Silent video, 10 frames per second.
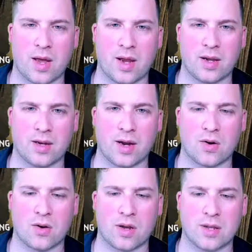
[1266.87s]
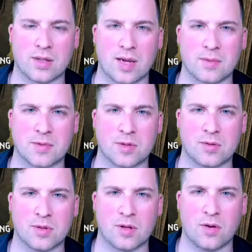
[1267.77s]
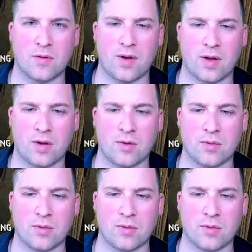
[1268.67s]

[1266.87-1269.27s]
and Geralt gets absolutely no value.